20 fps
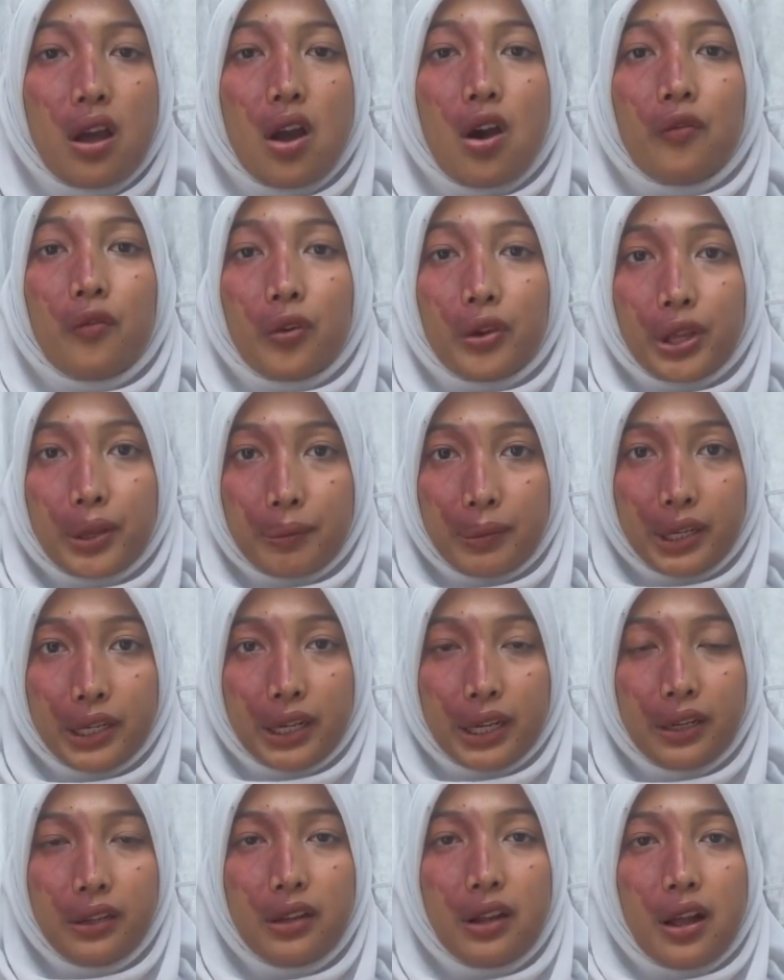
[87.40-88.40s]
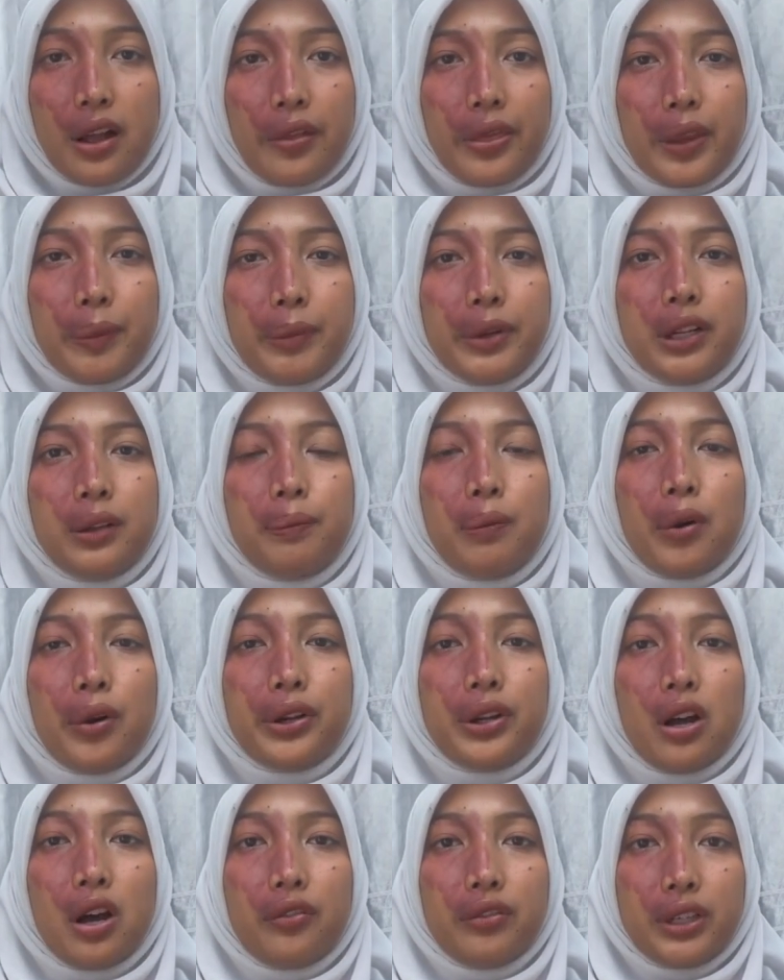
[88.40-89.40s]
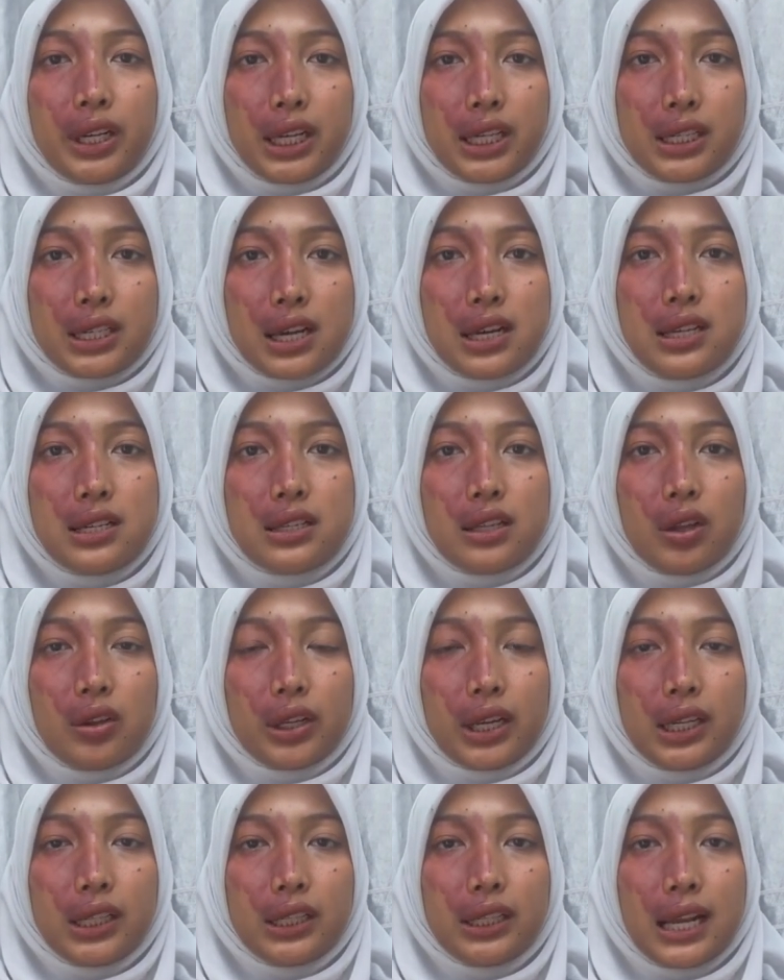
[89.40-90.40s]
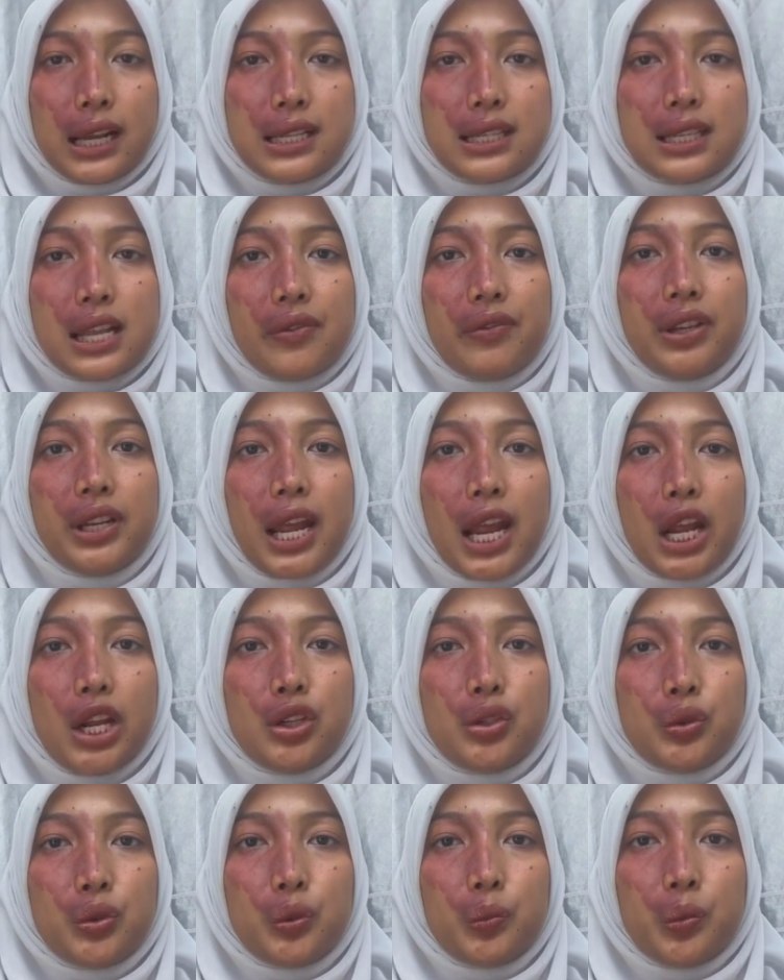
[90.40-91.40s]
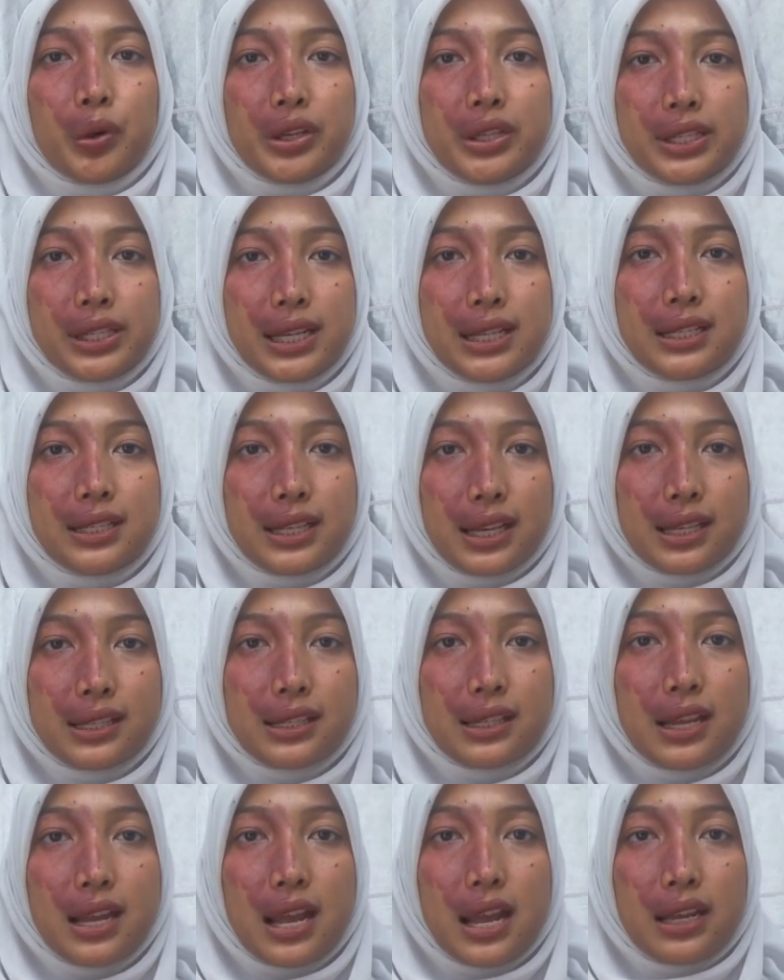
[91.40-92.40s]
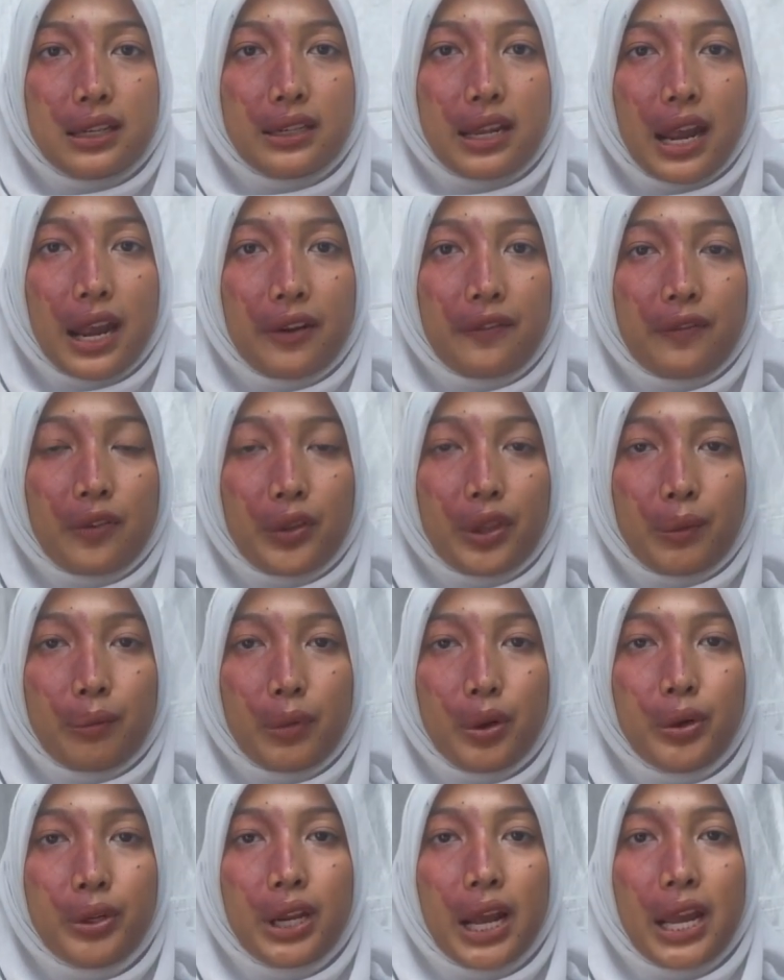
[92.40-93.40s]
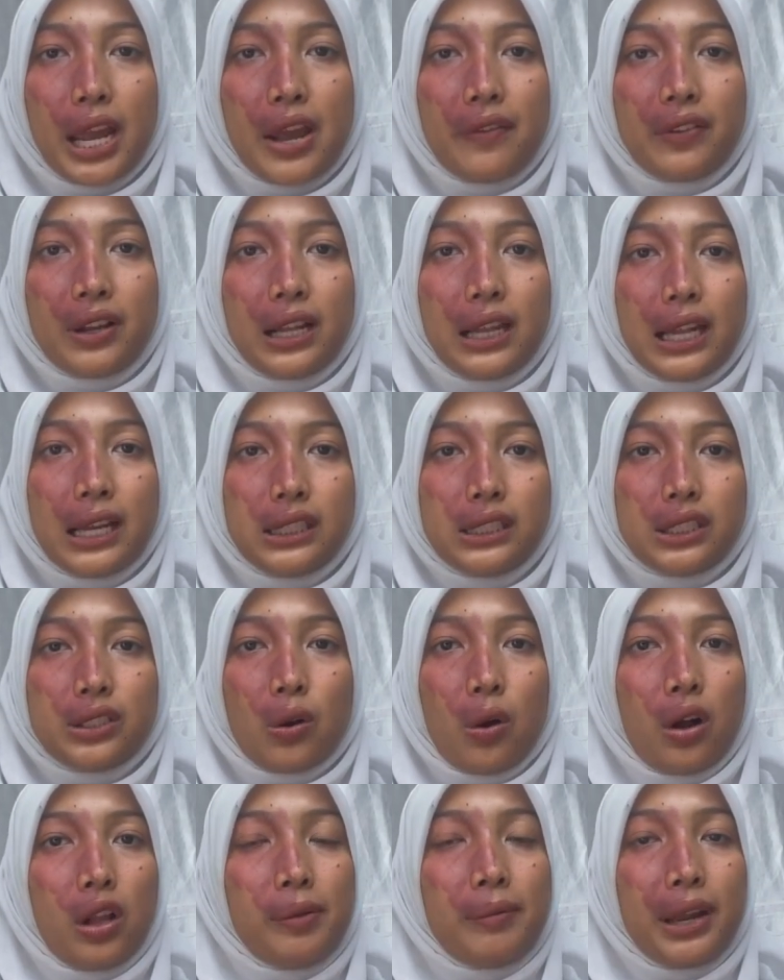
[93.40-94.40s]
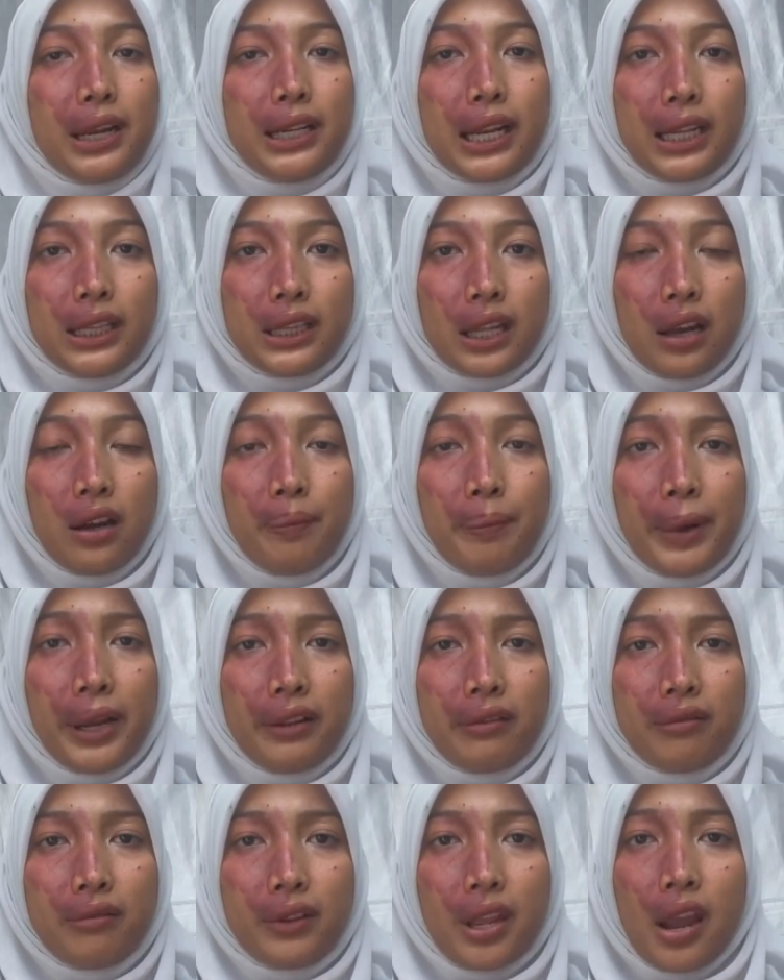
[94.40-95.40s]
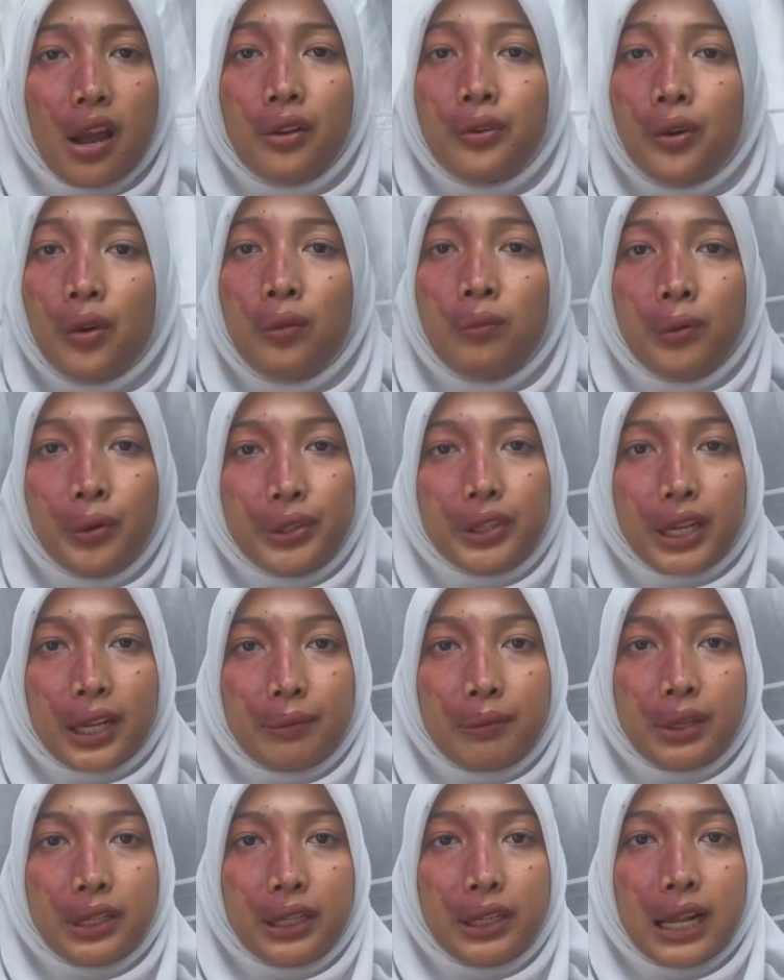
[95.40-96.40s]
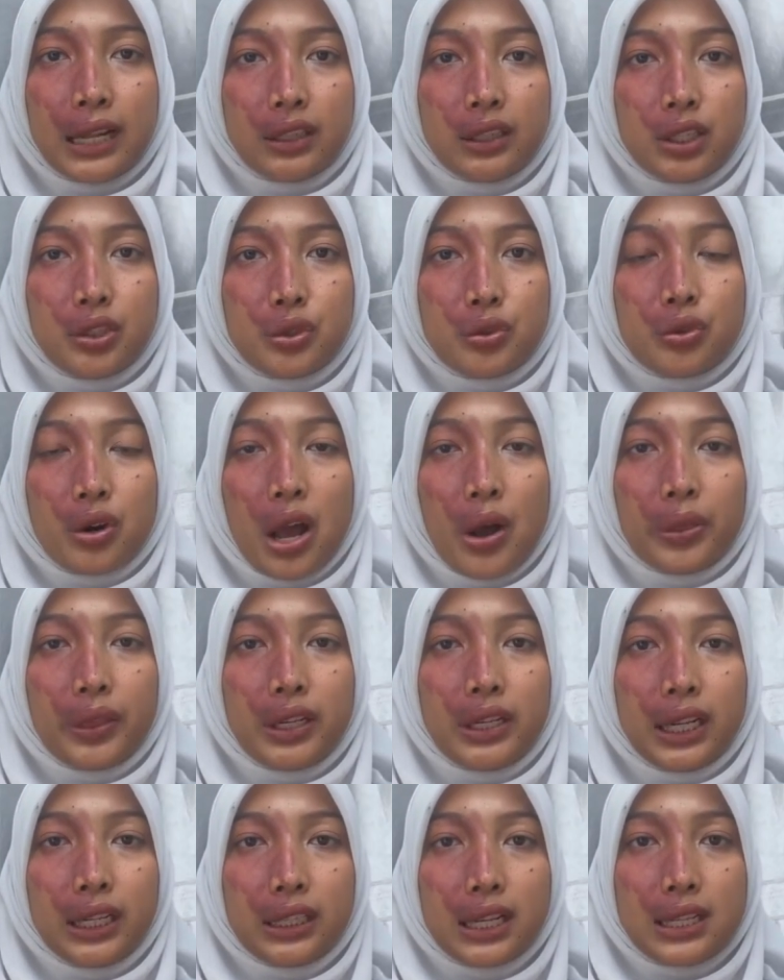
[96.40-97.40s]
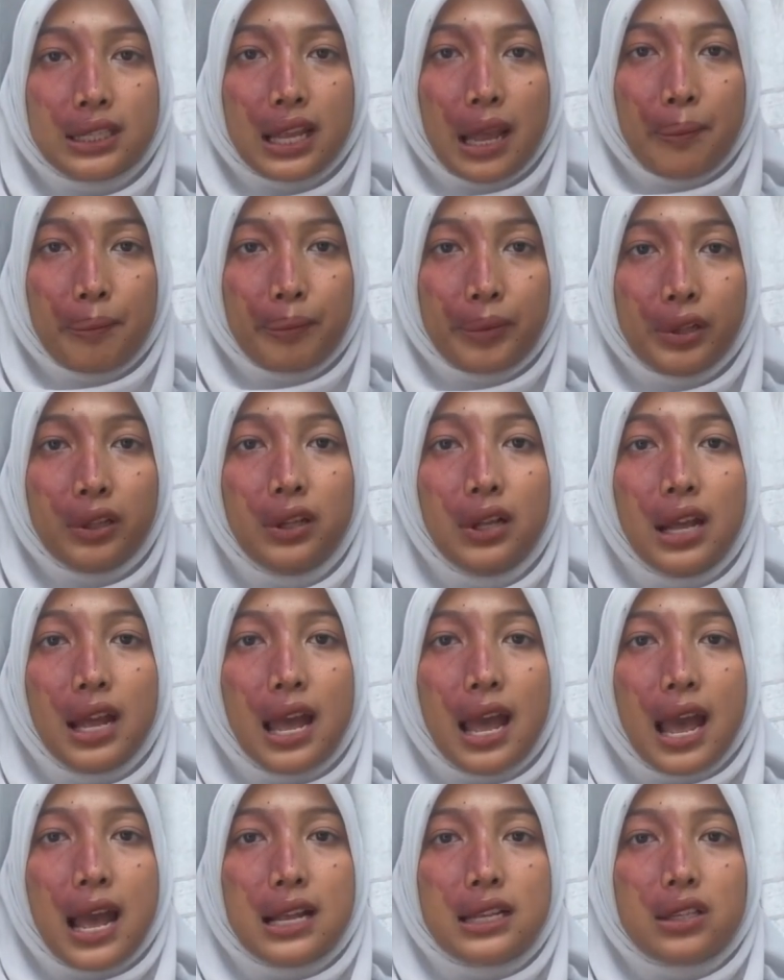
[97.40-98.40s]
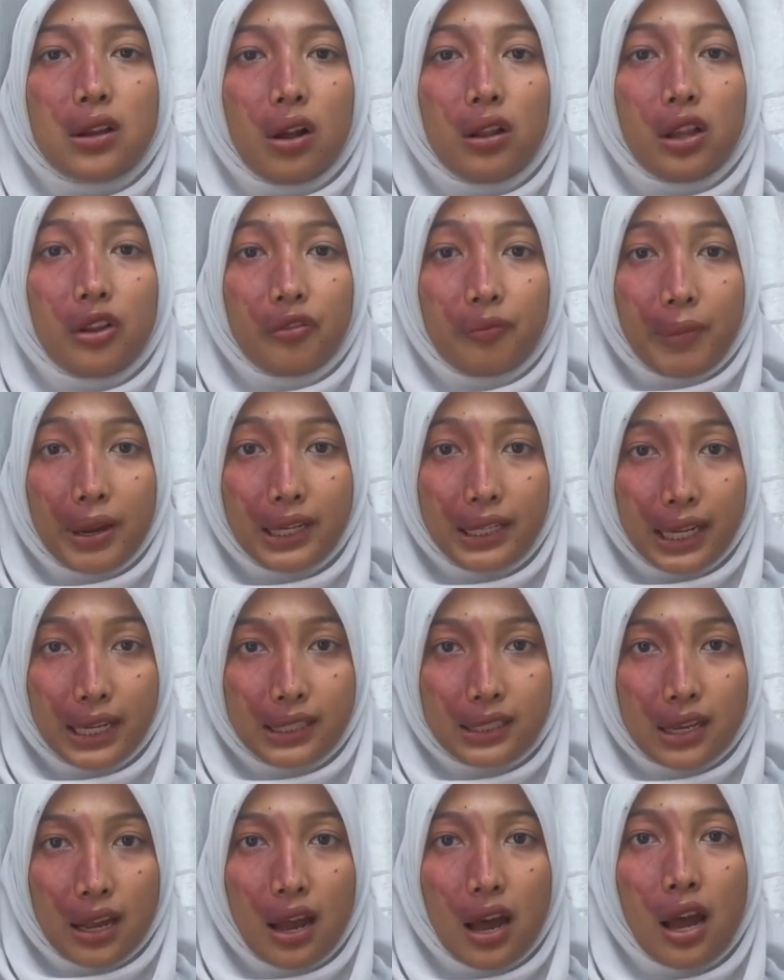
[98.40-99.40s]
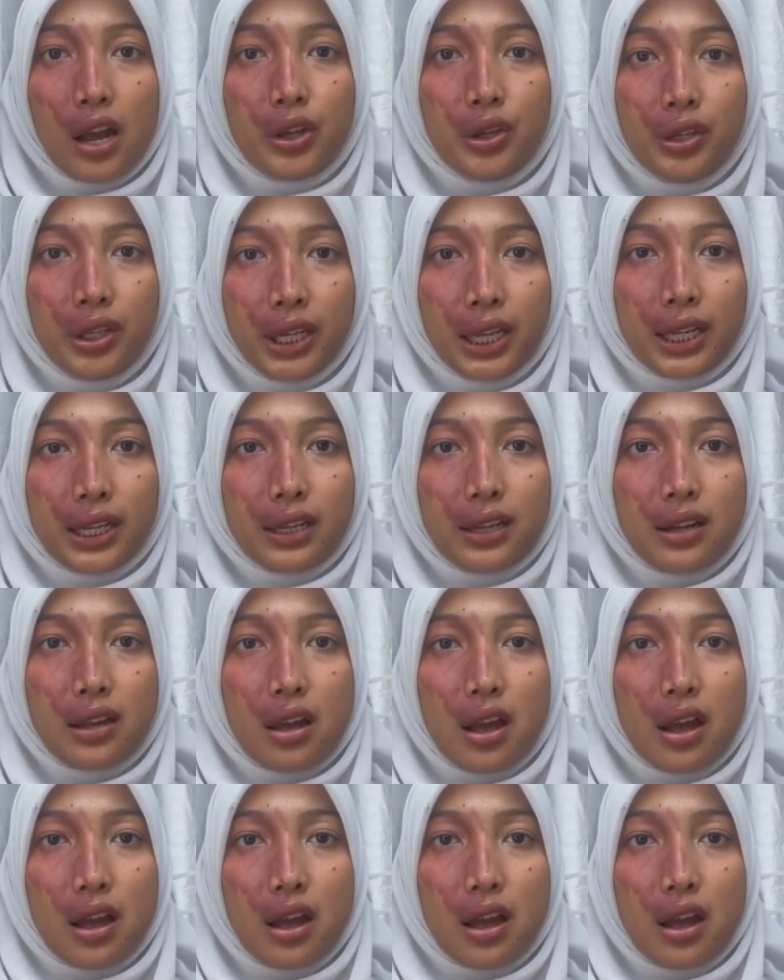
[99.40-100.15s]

For the median, the middle point of data is located at 782.66. Then for the mode, I have collected all my data, but there are no mode can be detected throughout the data sample, as all of my data are unique.